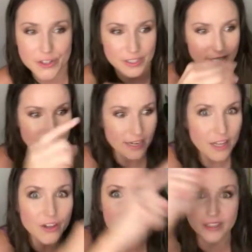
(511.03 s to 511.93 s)
turns into the
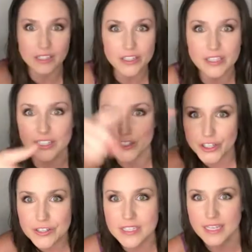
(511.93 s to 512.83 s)
other, and it literally
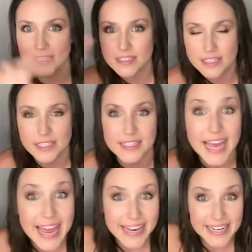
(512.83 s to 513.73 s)
turns into
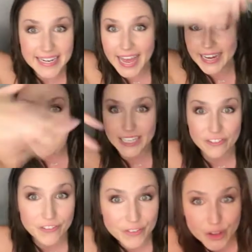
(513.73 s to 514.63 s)
this
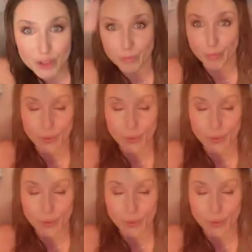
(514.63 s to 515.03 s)
negative-filled